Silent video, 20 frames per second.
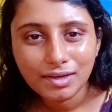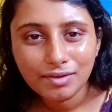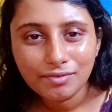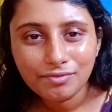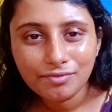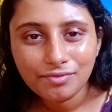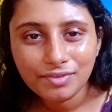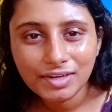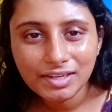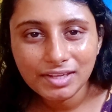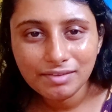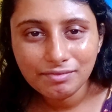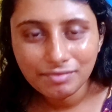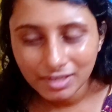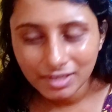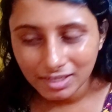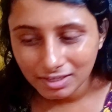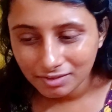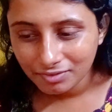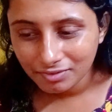free
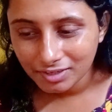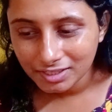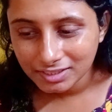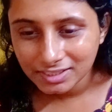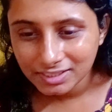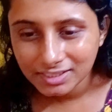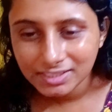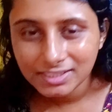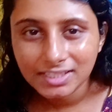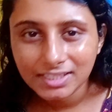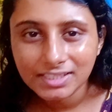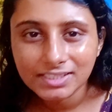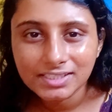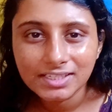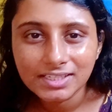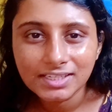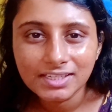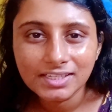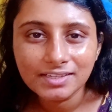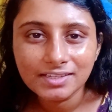will versus
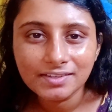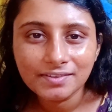destiny.